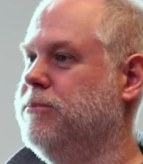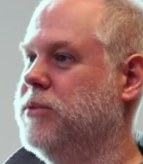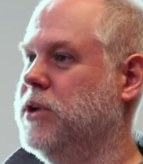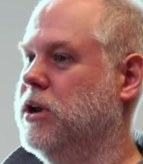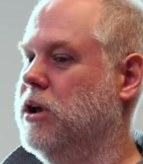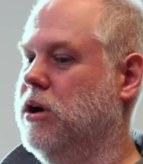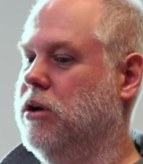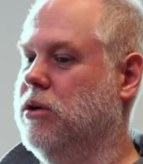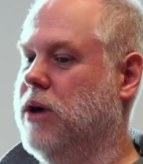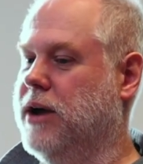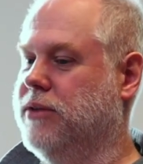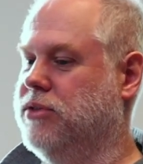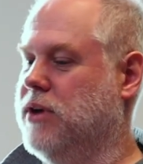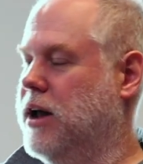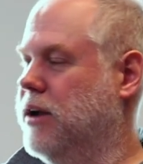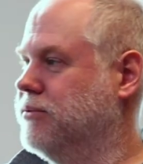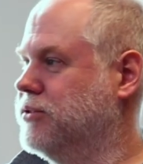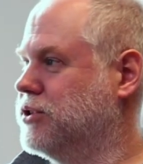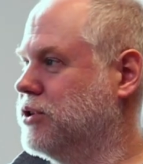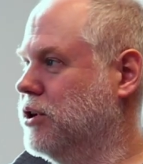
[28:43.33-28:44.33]
I
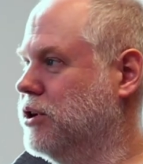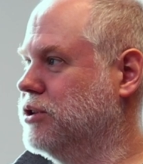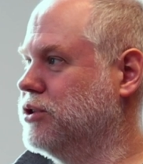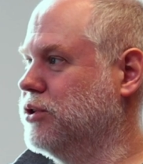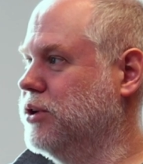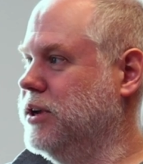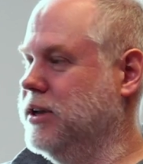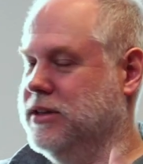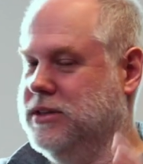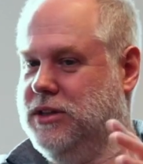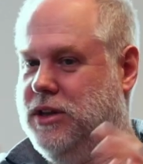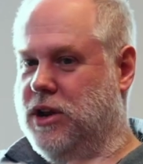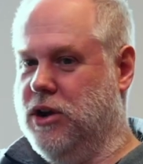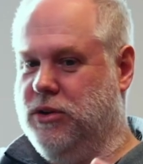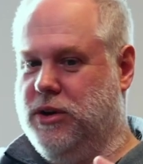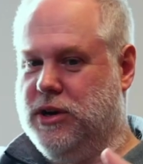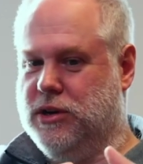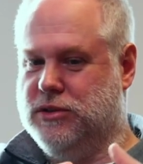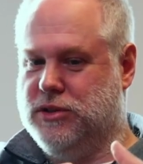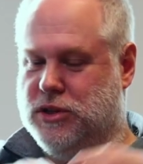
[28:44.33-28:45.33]
thought of surgery as,
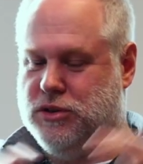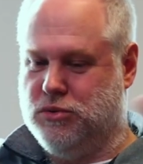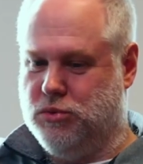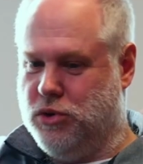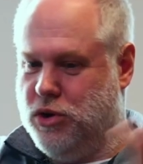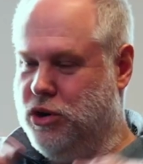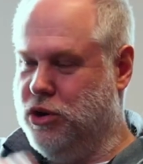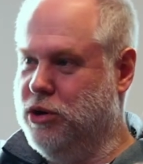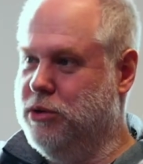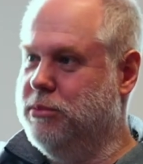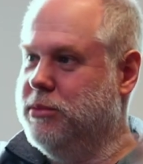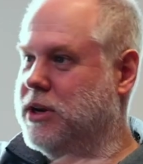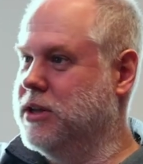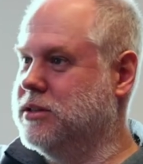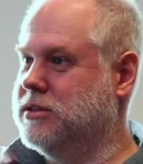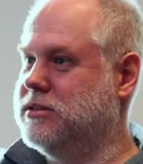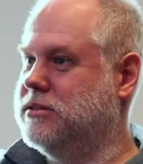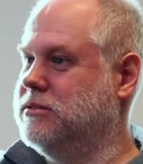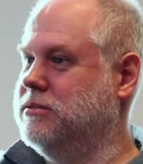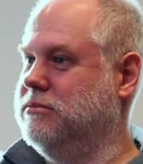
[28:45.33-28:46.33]
here's this room and
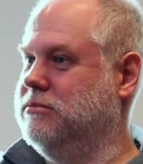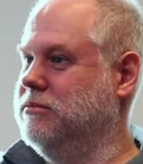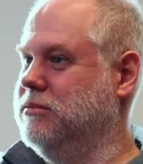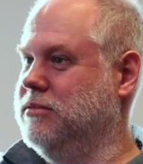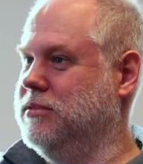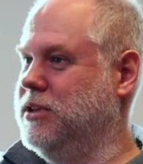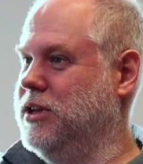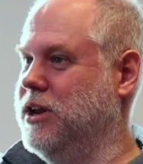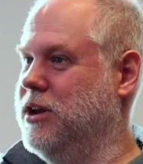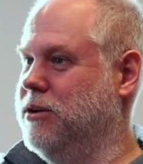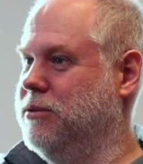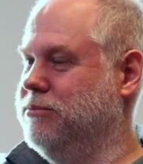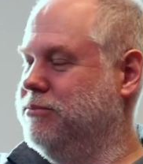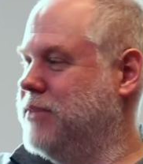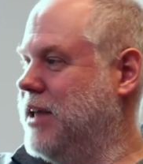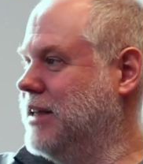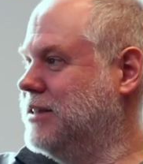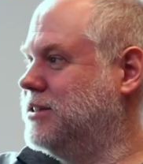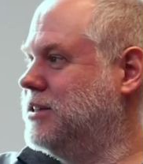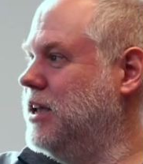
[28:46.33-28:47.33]
it's,
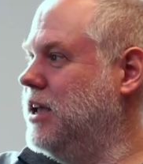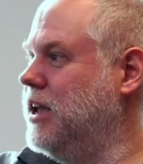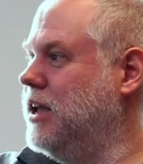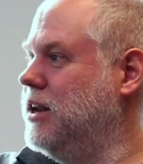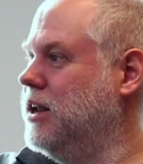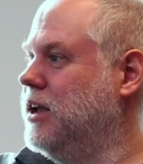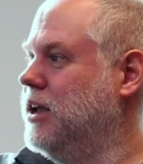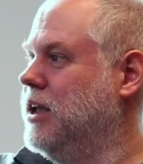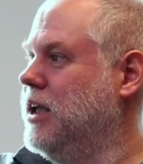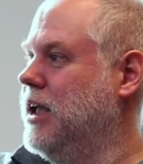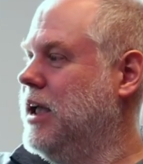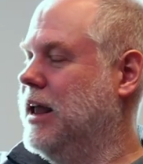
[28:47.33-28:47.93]
that's it.